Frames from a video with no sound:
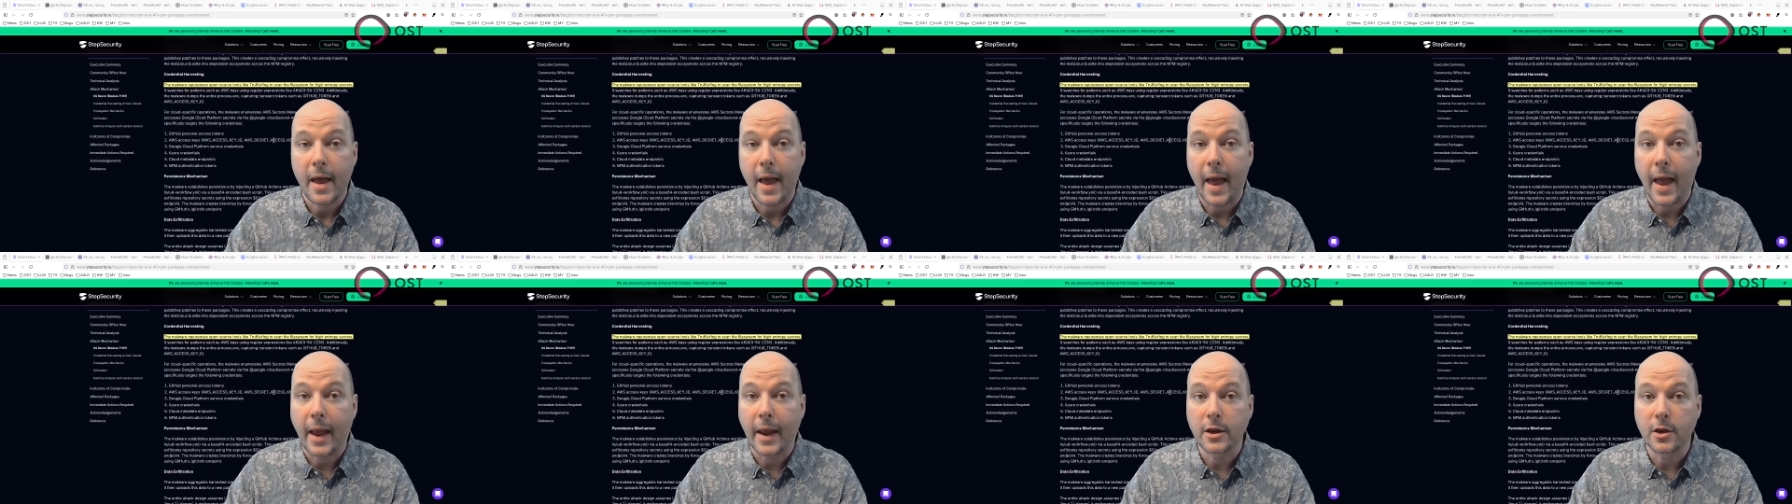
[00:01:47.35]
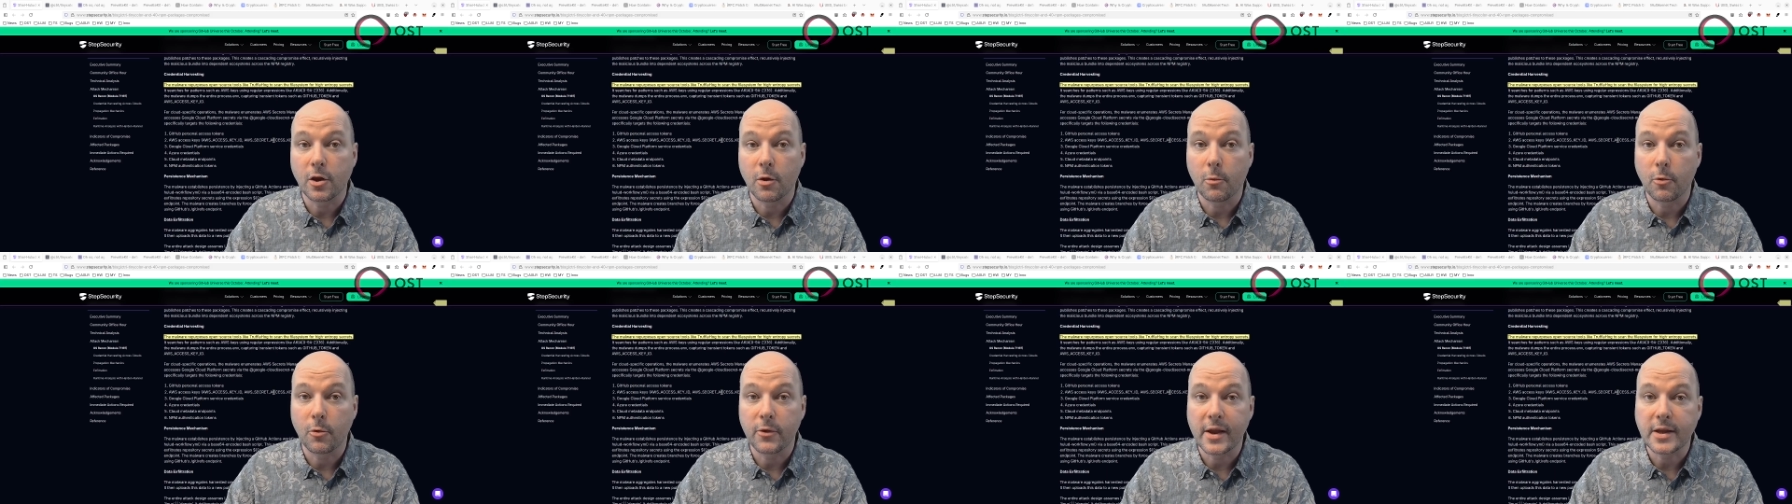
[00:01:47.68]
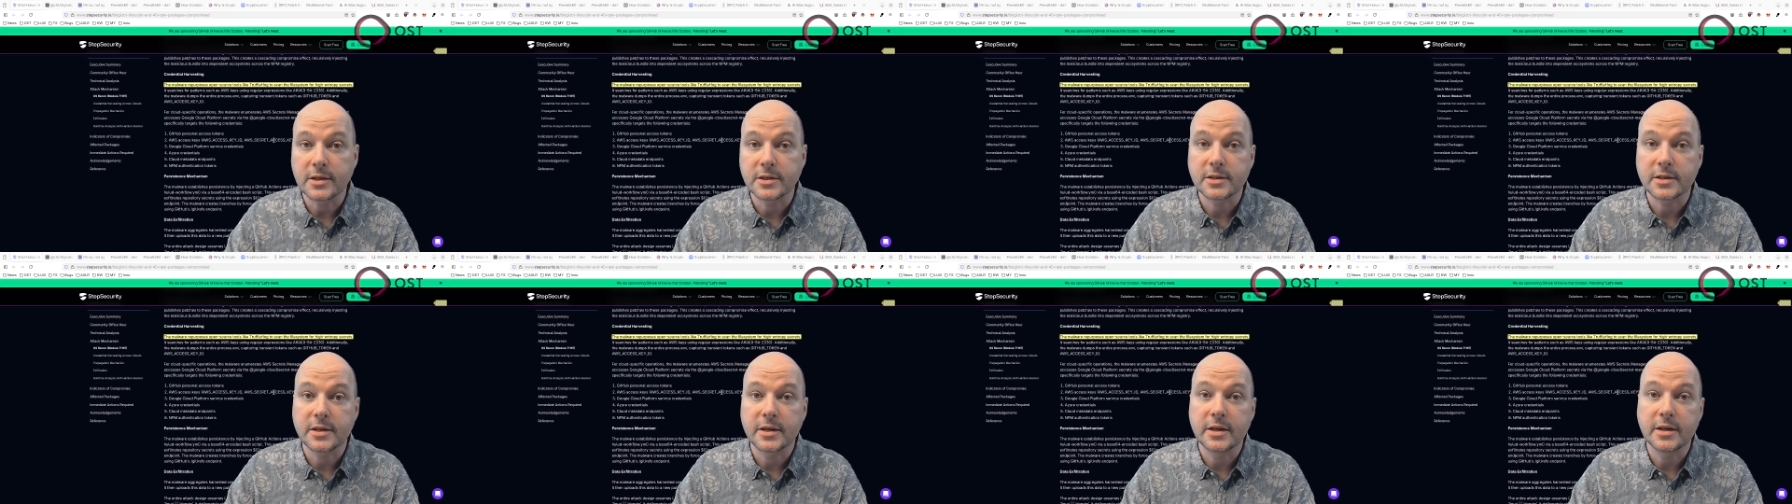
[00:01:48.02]

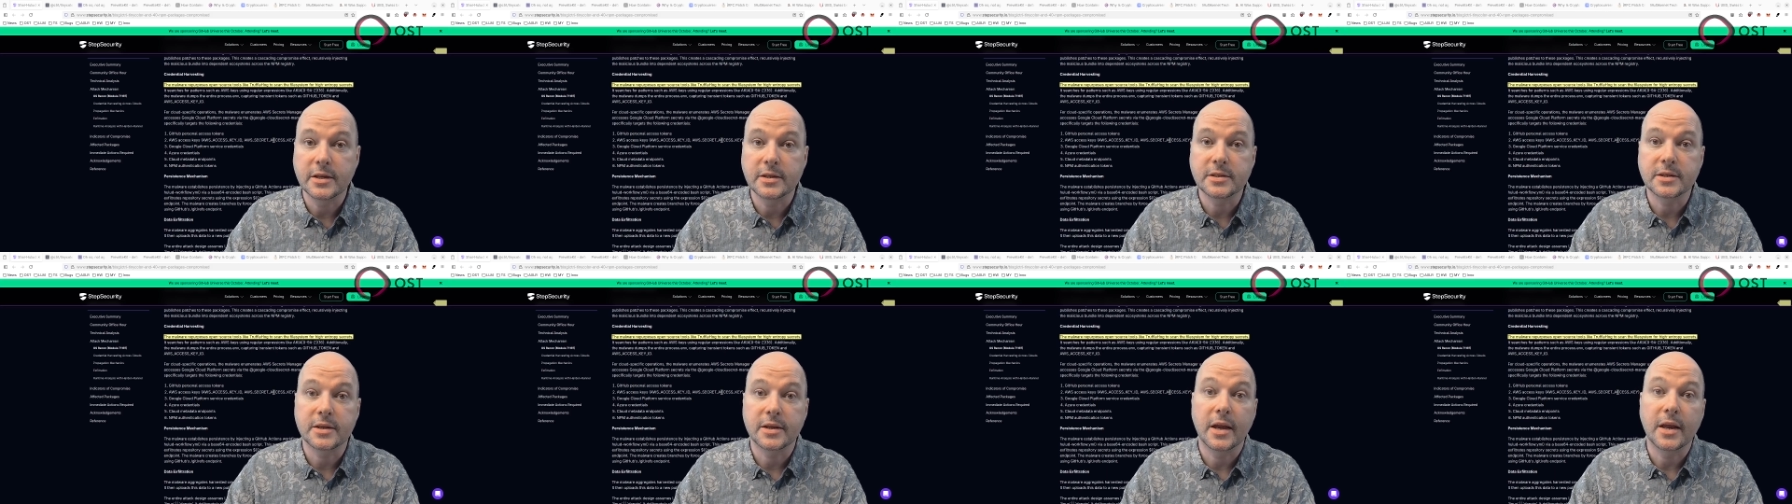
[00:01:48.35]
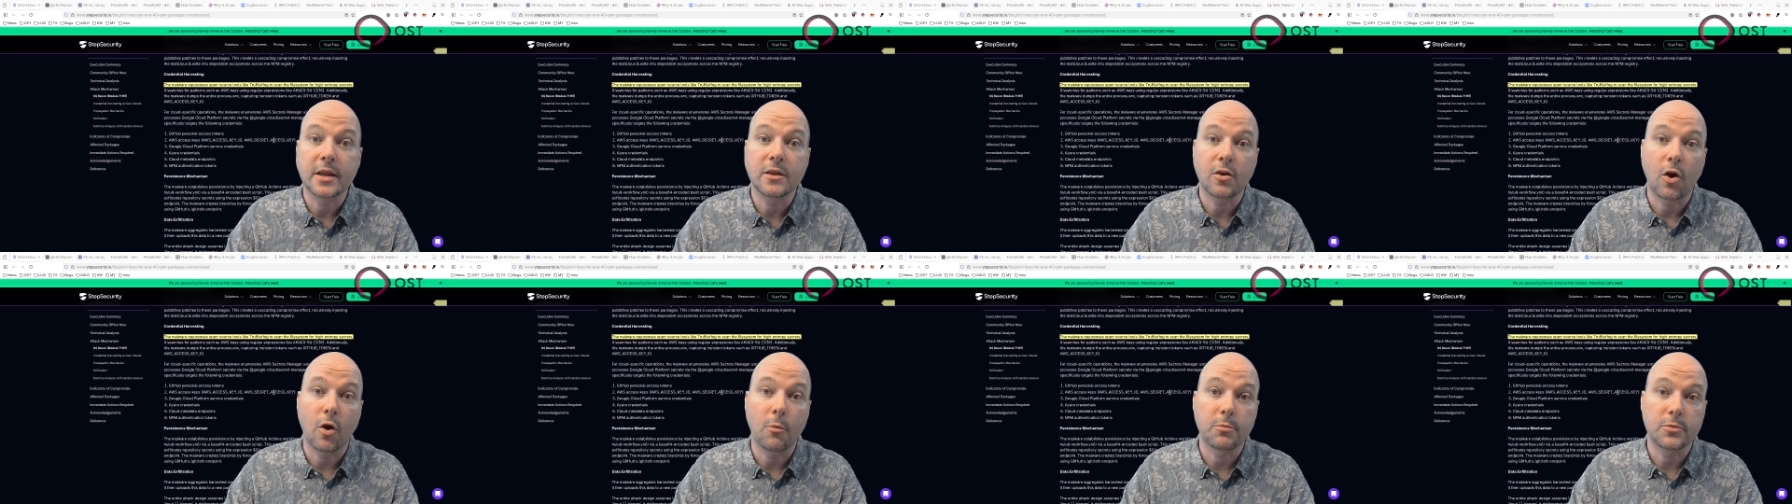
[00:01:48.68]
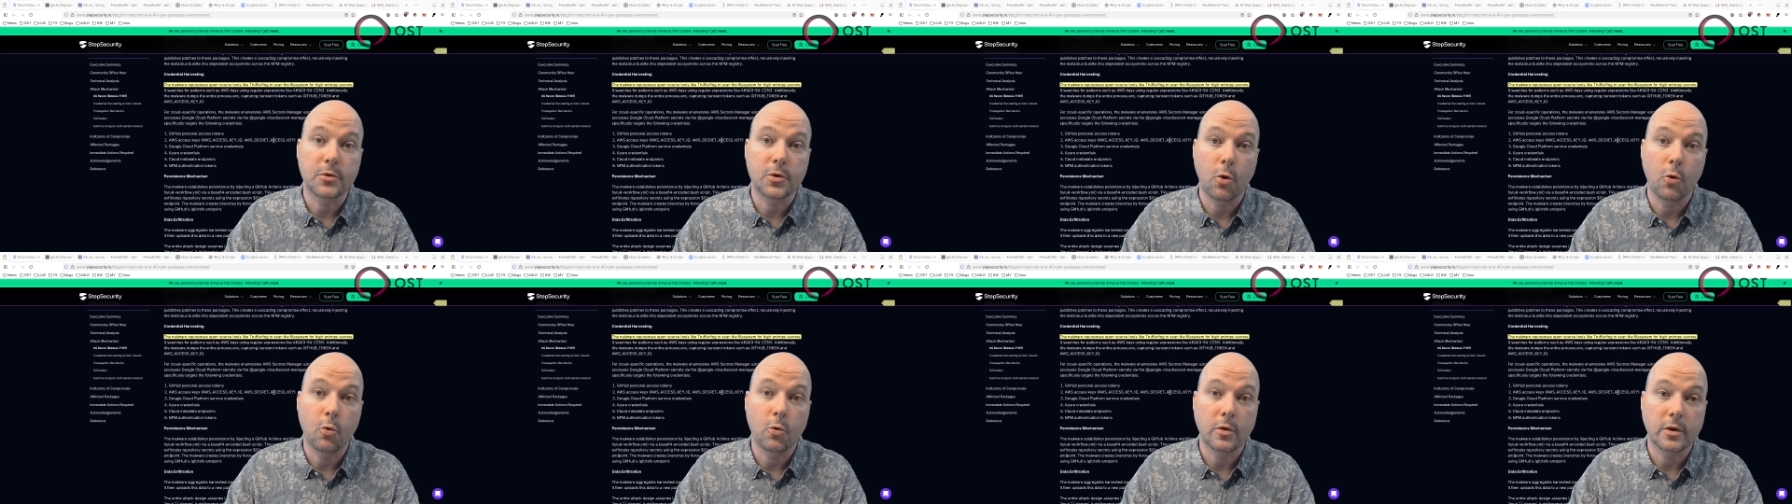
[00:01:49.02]
AWS keys, GitHub
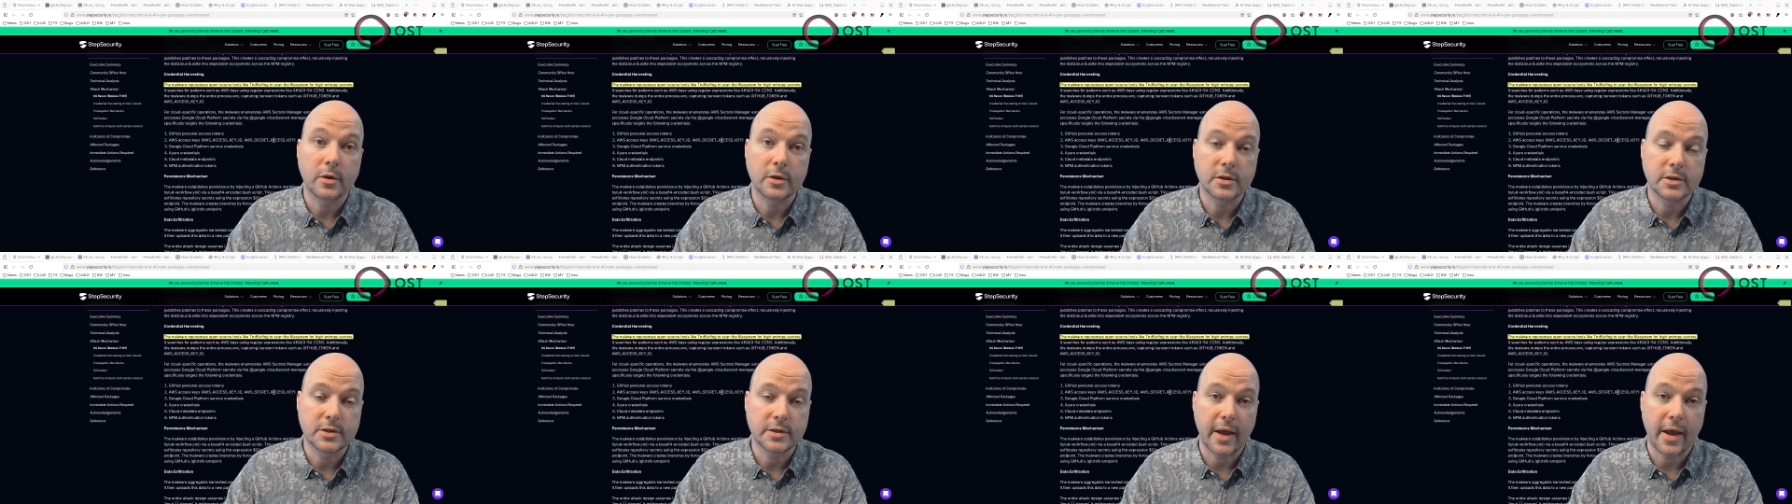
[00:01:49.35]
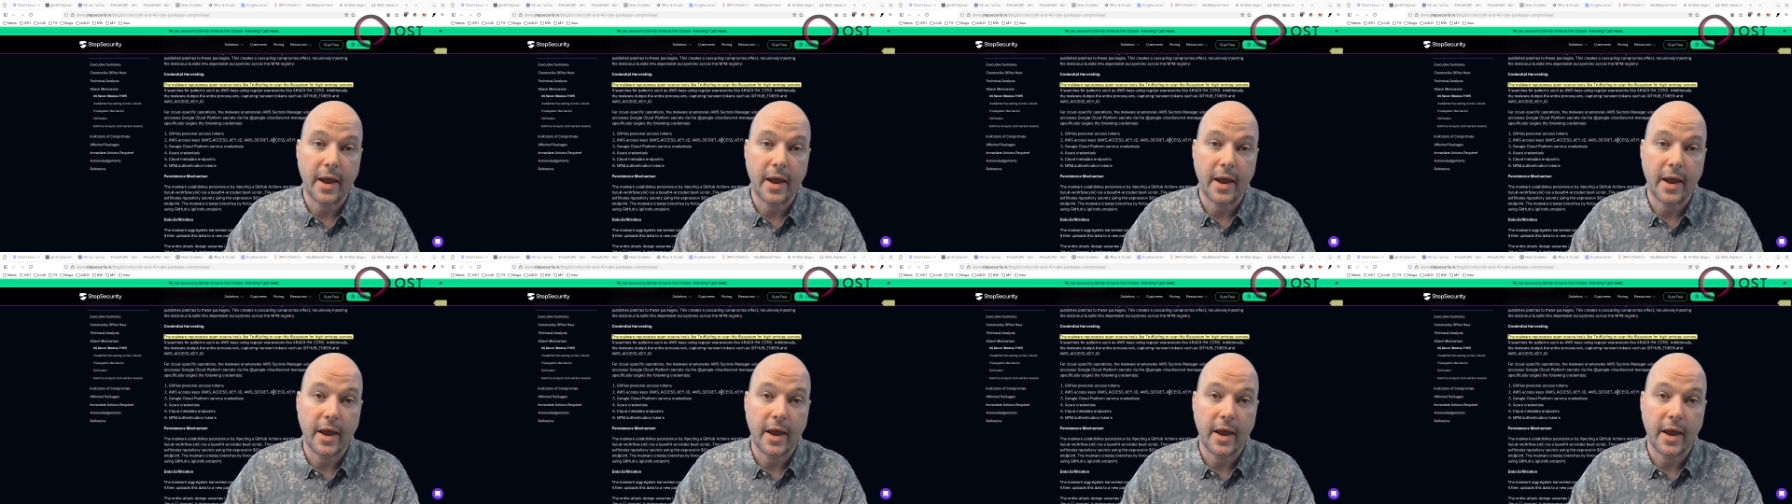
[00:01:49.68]
tokens,